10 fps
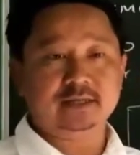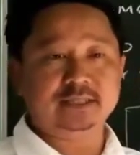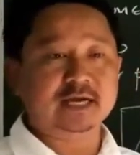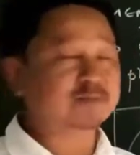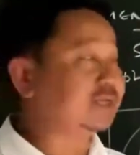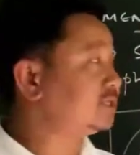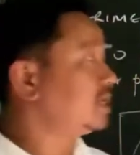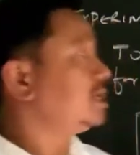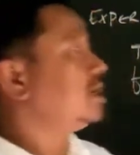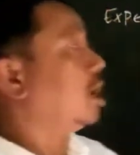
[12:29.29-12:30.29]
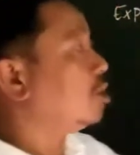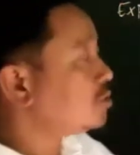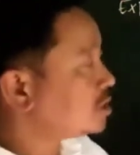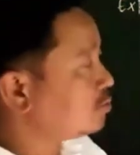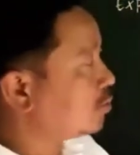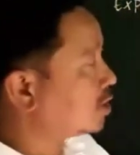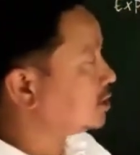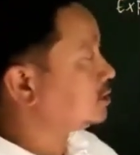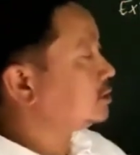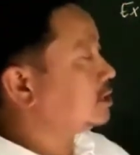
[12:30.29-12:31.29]
That means how
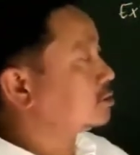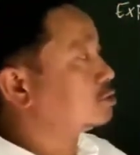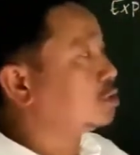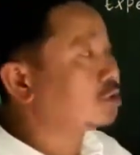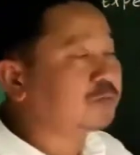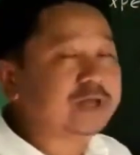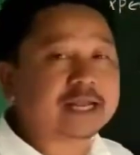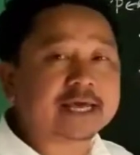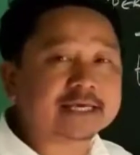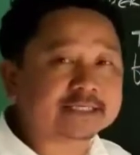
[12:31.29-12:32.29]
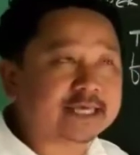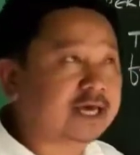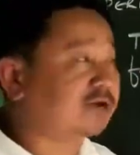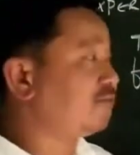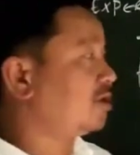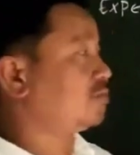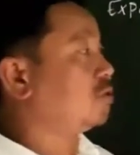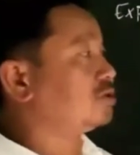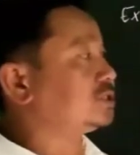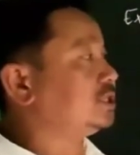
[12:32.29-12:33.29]
important the chlorophyll is there for
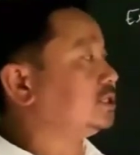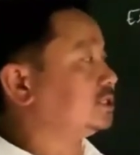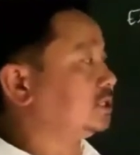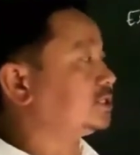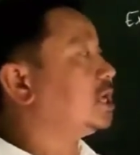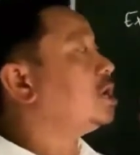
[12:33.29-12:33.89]
photosynthesis,